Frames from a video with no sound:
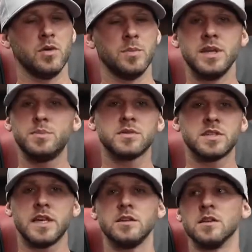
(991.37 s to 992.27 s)
when people
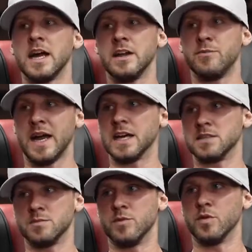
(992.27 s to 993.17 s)
say your life
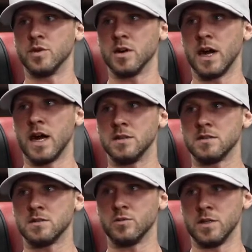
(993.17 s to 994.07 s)
passes before your
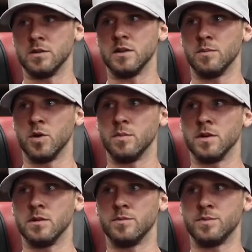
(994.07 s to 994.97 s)
eyes, when you're in a
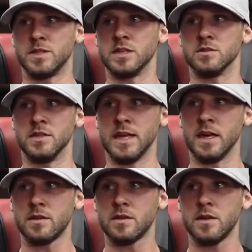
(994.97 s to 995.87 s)
moment of potential death,